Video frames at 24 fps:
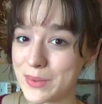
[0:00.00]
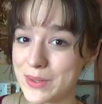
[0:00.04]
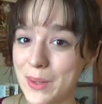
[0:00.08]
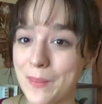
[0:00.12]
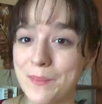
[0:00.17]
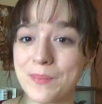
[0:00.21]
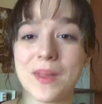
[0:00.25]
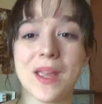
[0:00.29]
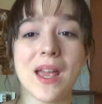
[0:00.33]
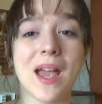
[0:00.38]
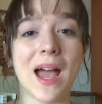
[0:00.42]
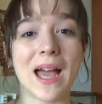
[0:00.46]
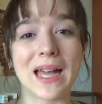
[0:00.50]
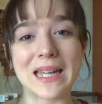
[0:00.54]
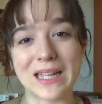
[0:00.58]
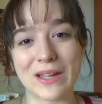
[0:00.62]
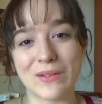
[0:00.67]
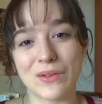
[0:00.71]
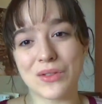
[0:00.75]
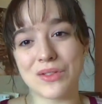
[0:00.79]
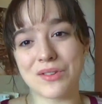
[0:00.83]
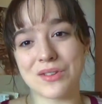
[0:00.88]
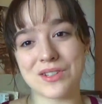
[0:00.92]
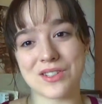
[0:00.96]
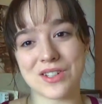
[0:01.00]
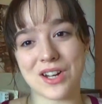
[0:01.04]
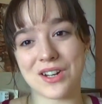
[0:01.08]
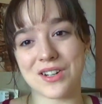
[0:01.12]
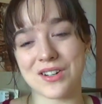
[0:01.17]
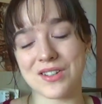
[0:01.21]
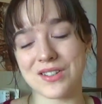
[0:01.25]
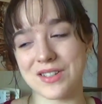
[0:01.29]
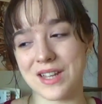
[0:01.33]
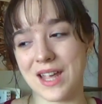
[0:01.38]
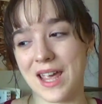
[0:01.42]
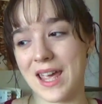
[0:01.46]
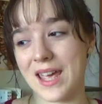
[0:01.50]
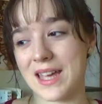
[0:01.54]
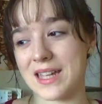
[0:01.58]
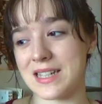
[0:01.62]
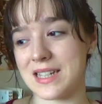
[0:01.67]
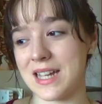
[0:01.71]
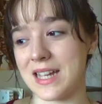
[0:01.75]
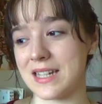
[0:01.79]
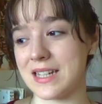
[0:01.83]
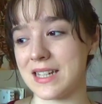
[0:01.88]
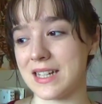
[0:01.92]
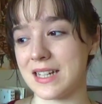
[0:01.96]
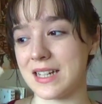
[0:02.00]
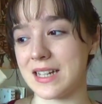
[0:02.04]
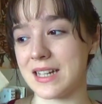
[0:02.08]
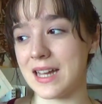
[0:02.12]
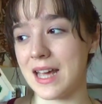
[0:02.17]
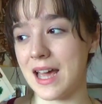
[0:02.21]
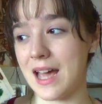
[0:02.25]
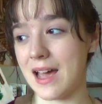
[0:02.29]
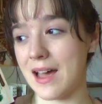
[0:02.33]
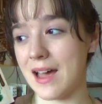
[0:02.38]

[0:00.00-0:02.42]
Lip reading: So I gave it 3 stars, and I did